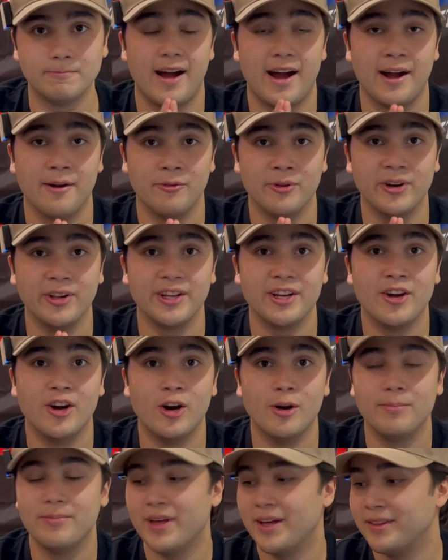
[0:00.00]
I really
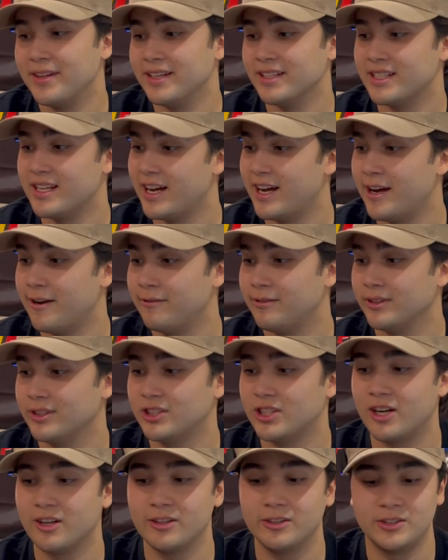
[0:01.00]
hope that these have
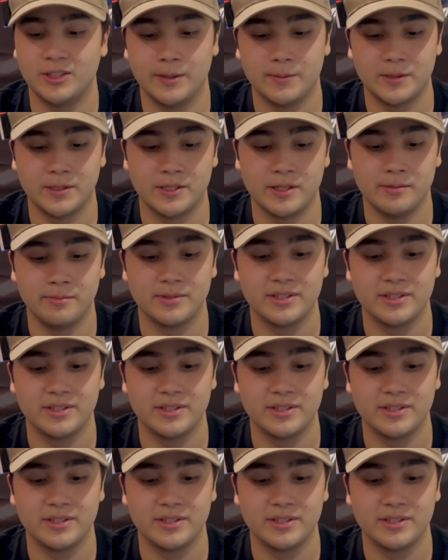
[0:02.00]
chocolate chips in them,